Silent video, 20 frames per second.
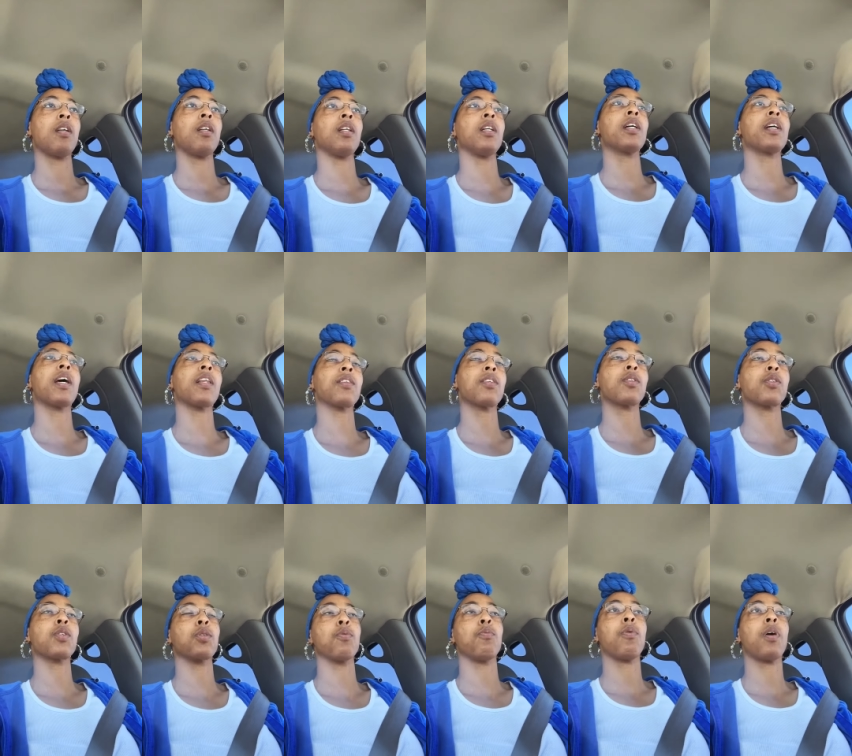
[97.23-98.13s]
Look at the
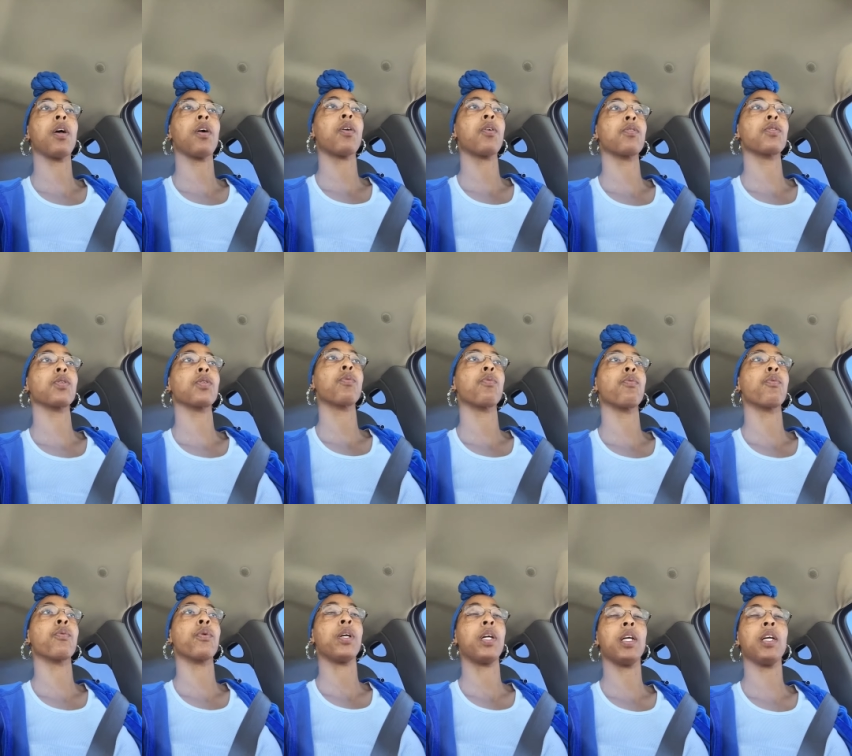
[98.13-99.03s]
two words,
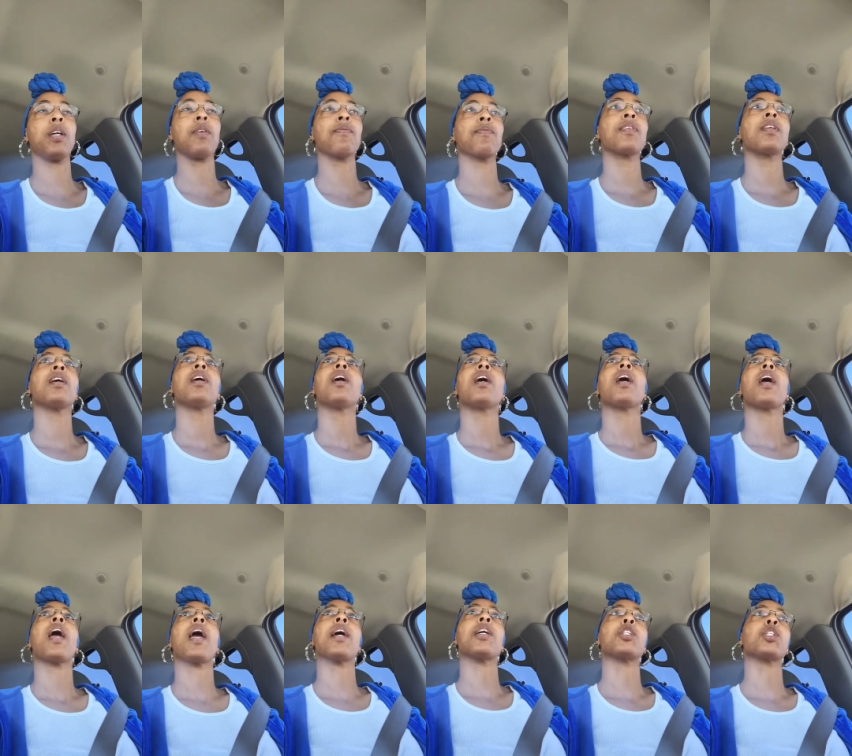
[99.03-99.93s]
re
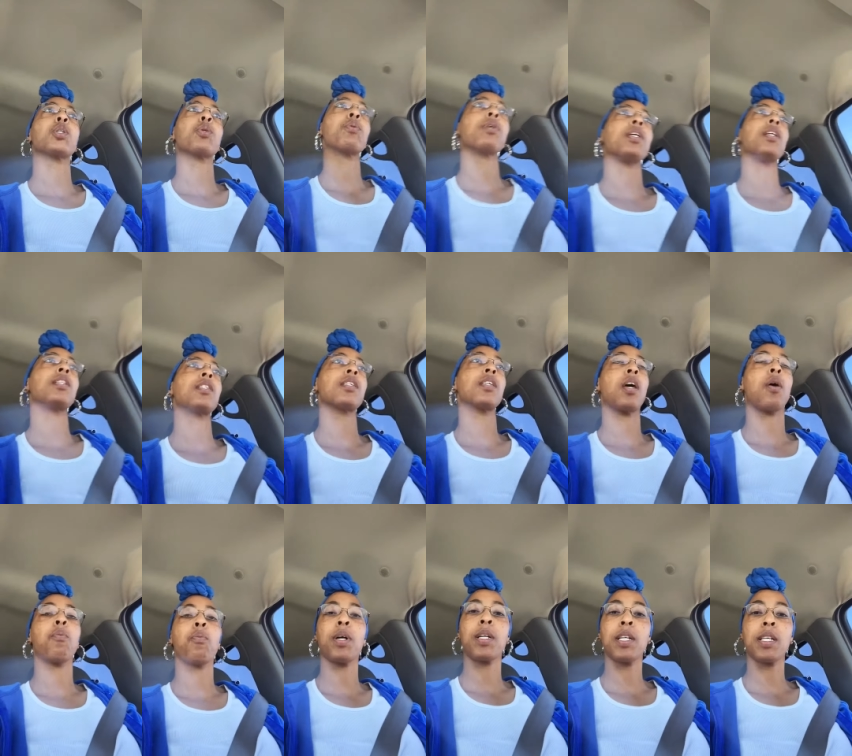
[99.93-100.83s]
and treat.
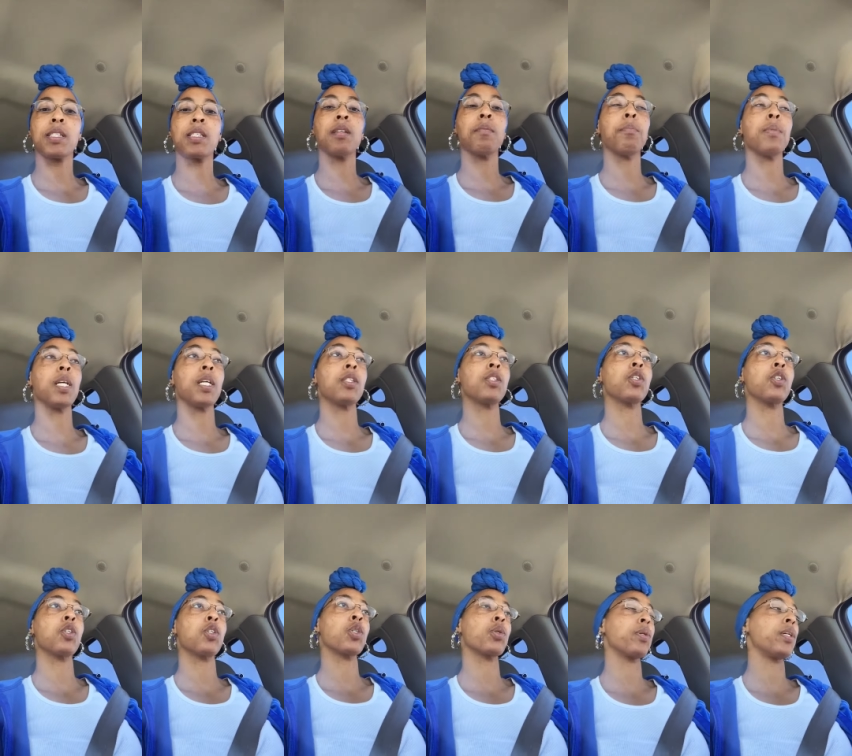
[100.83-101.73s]
And what does it mean
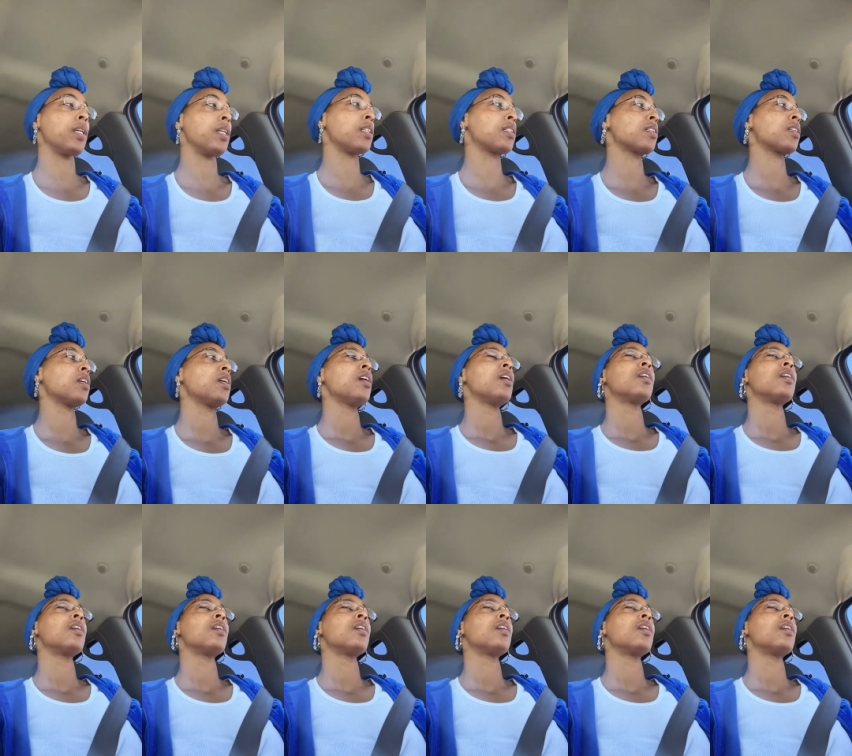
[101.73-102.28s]
to treat?